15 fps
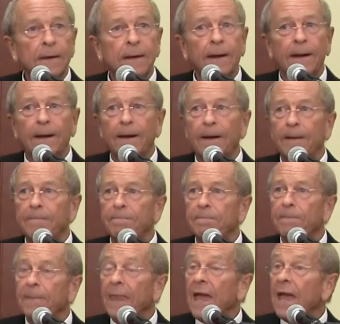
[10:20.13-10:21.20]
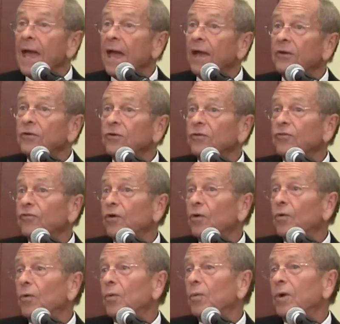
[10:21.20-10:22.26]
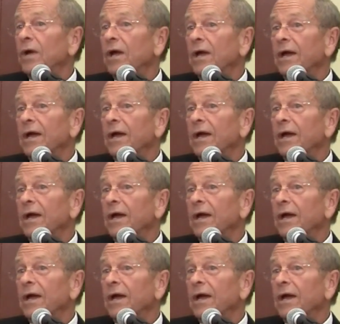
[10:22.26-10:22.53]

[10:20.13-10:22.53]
um, and so